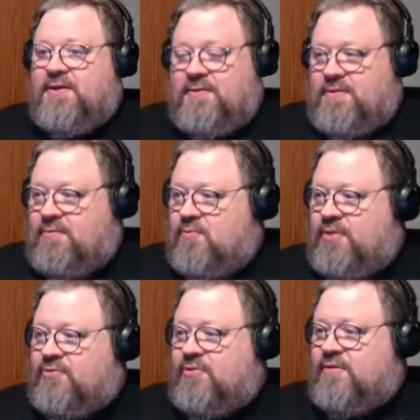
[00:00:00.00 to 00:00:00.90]
It
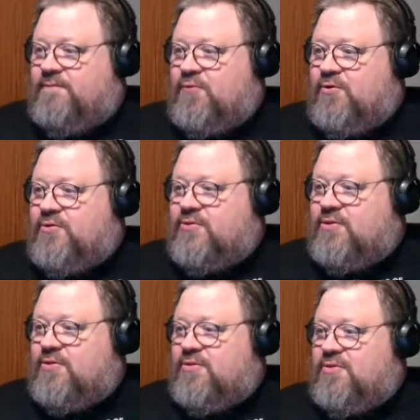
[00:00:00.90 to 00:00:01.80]
wasn't the
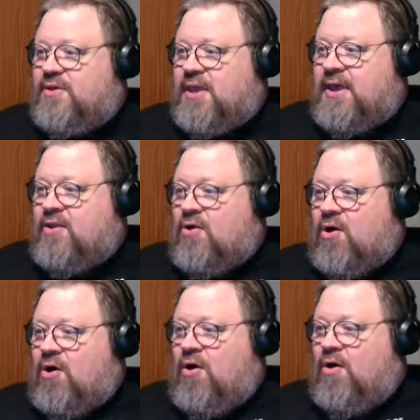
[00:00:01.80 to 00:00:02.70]
first at
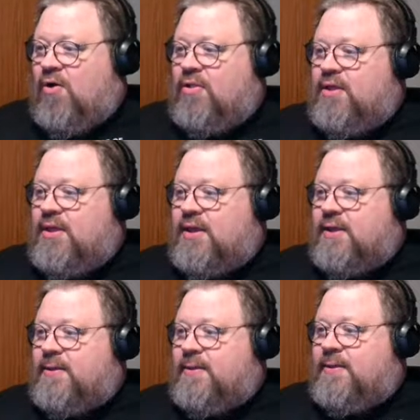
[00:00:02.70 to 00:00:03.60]
all.
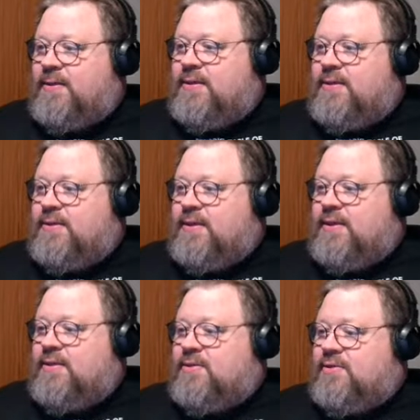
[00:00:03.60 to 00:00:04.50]

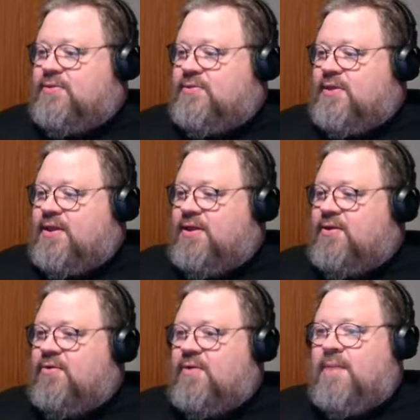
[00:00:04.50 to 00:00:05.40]
In just a second
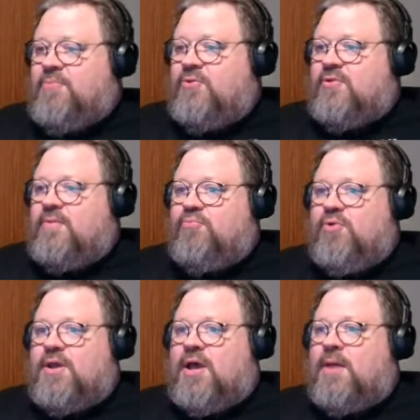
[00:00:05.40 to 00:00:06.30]
here, I'm just going to
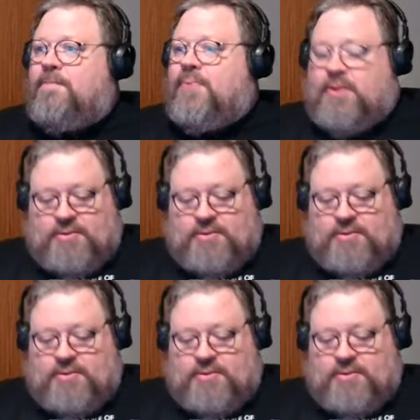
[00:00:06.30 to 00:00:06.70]
bring up.